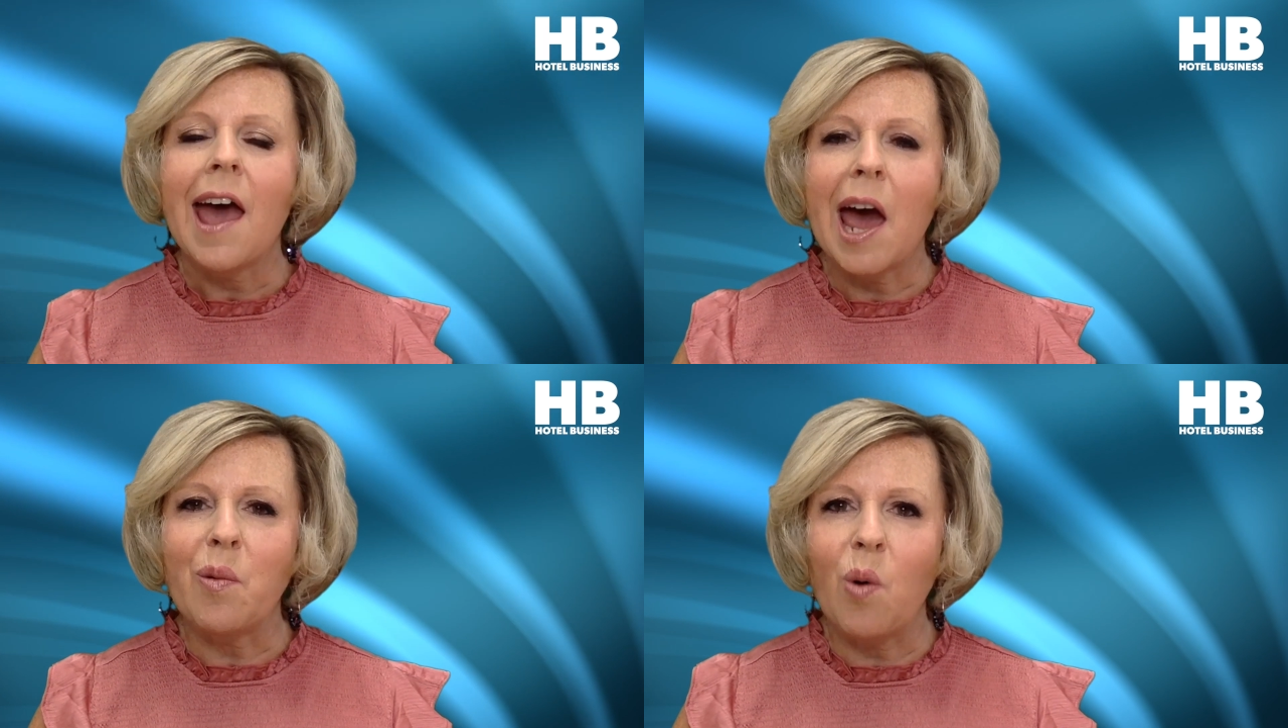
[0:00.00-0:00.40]

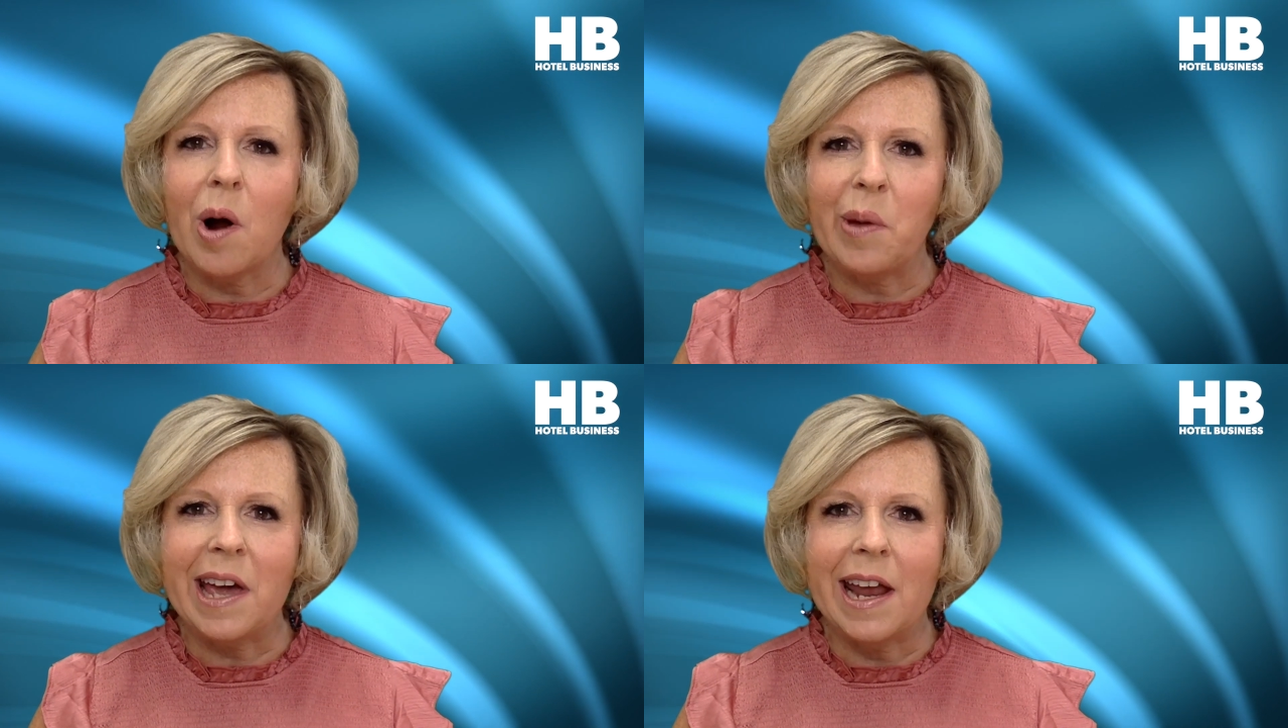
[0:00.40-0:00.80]
and
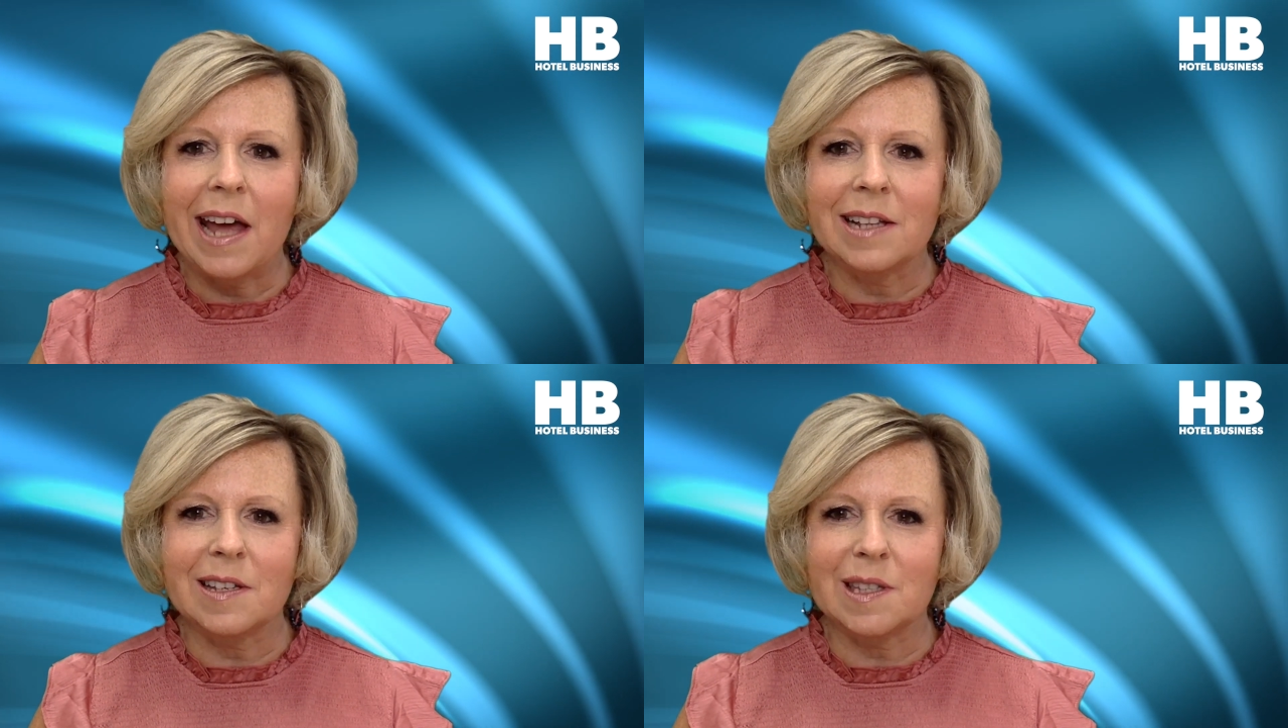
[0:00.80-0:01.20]
what we can
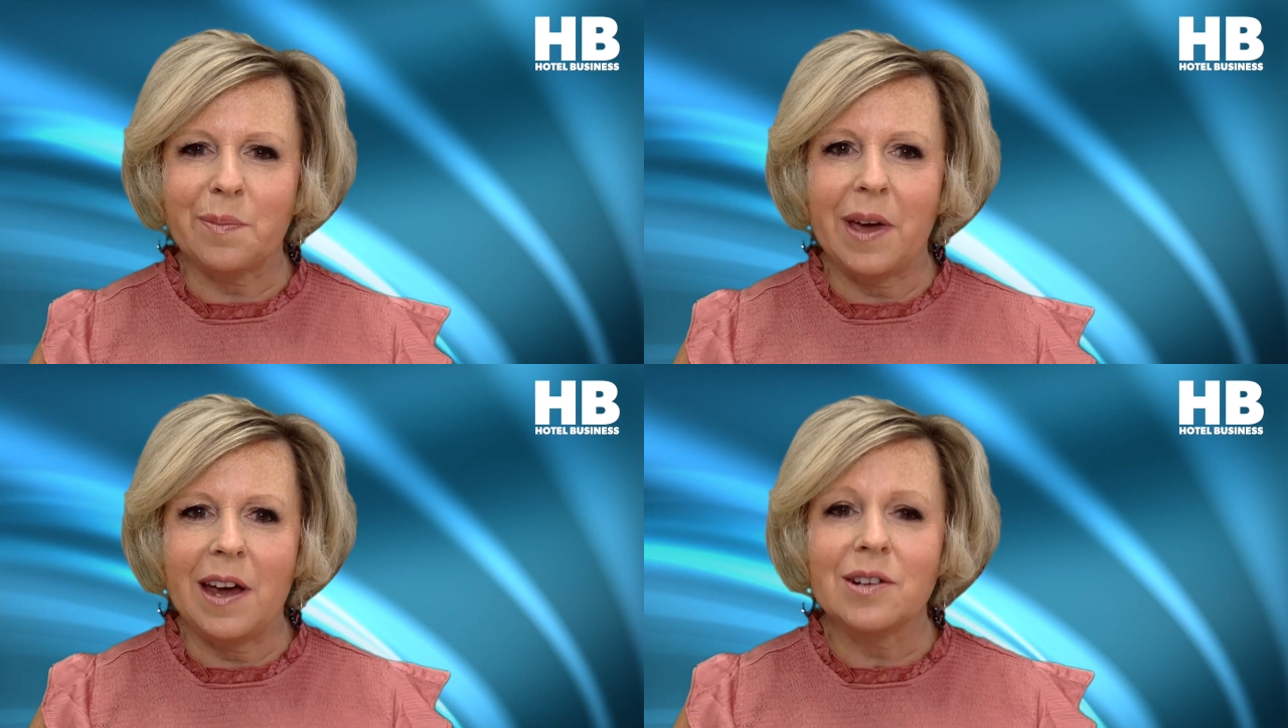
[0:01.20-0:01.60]

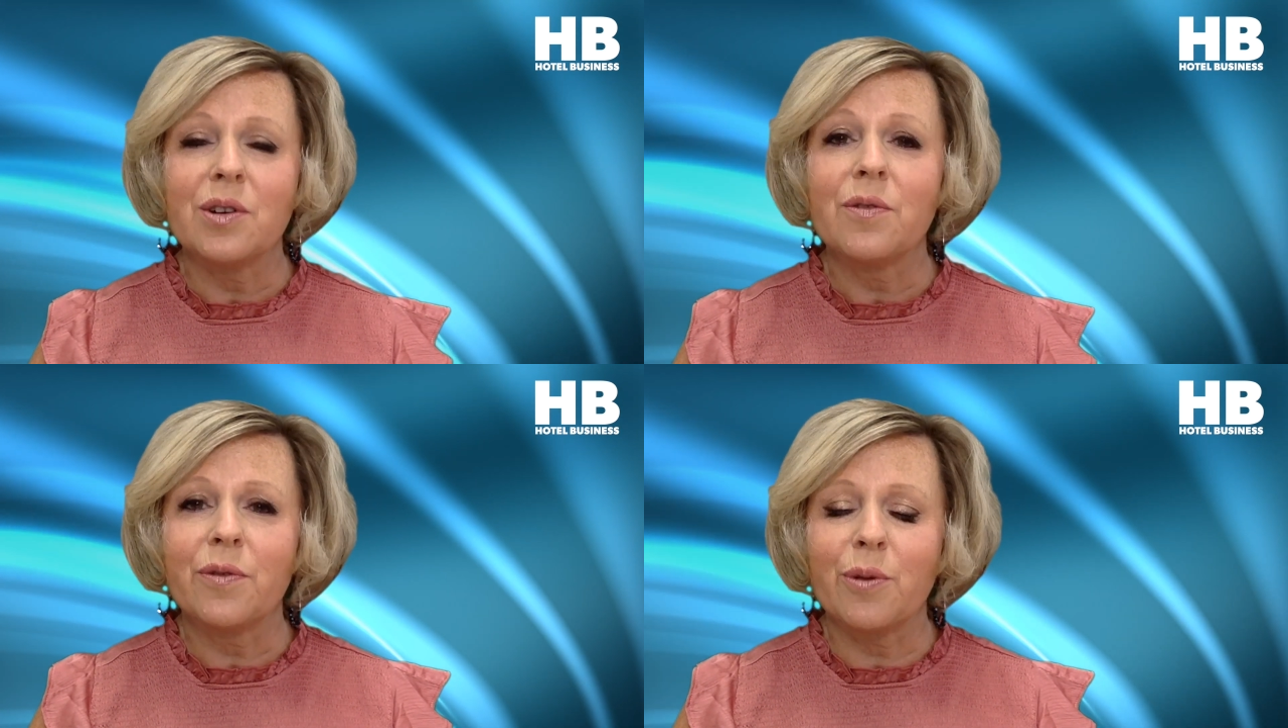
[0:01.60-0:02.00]
anticipate
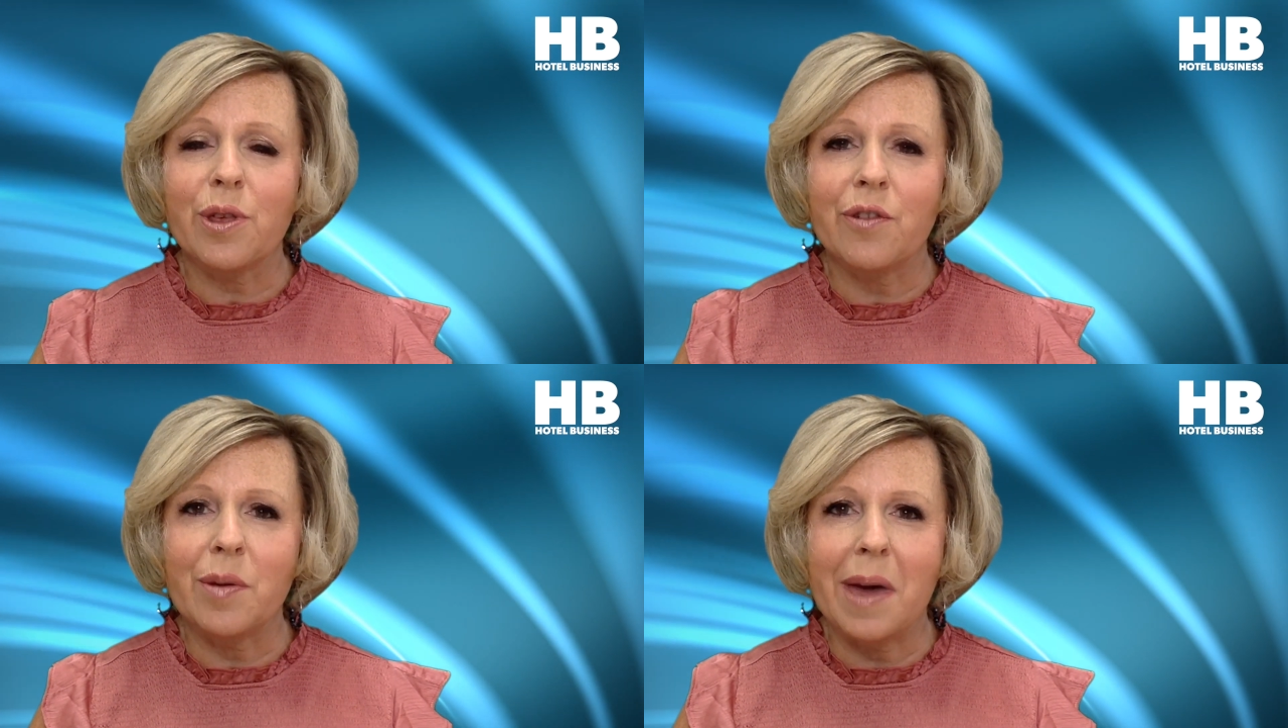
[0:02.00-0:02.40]
for
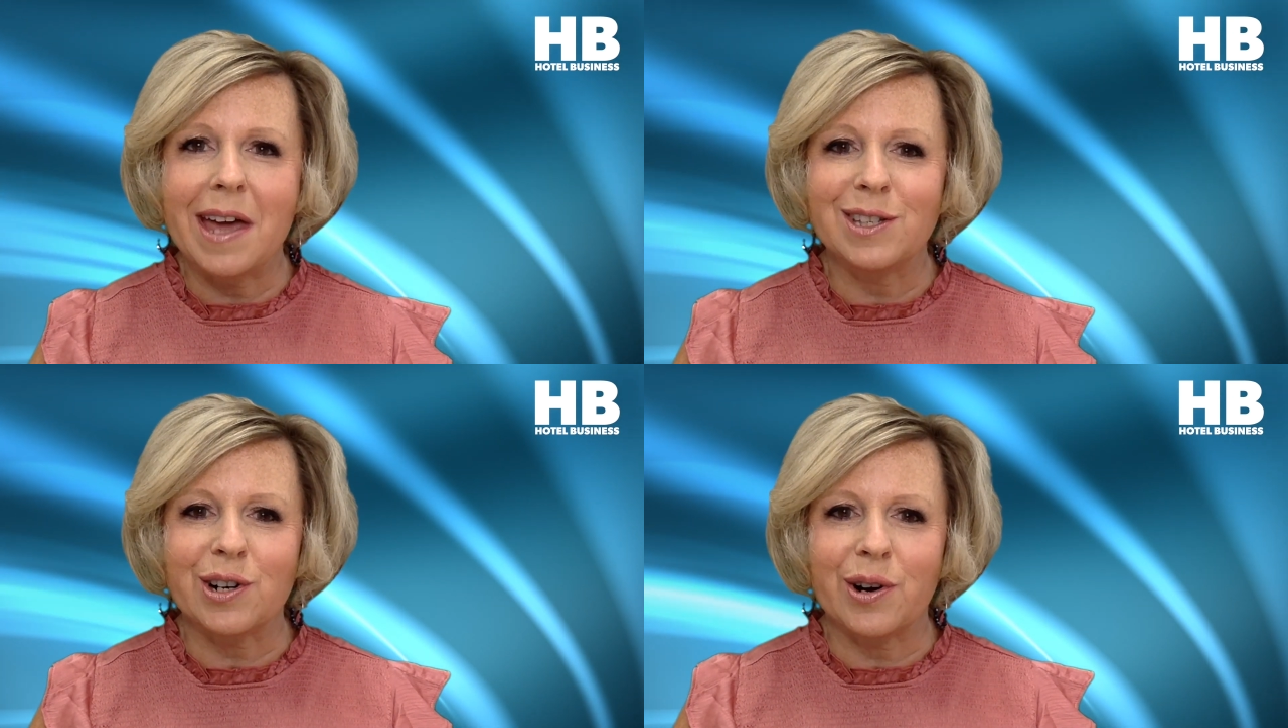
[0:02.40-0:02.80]
the
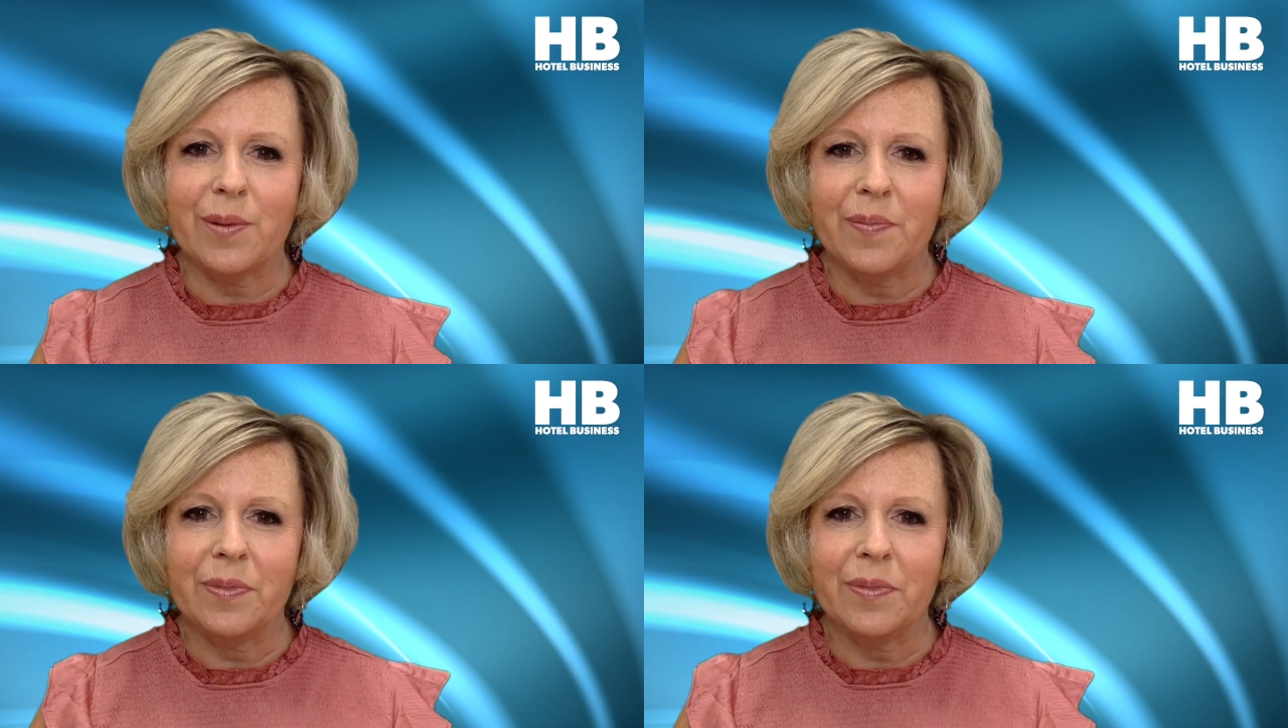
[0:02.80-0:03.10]
remainder.